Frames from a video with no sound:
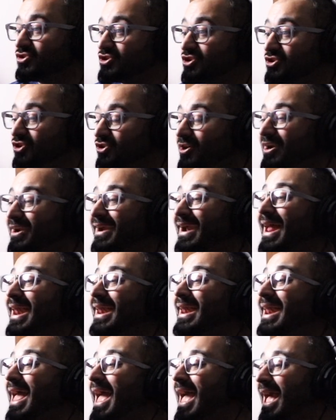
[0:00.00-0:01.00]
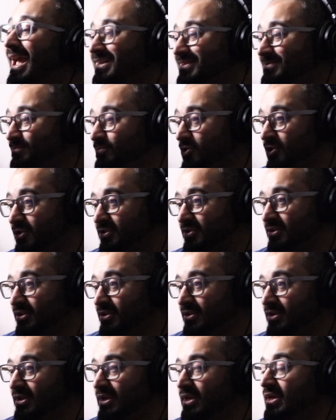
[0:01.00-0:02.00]
consider her an expert
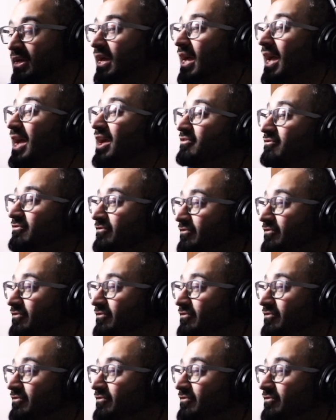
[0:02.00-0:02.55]
in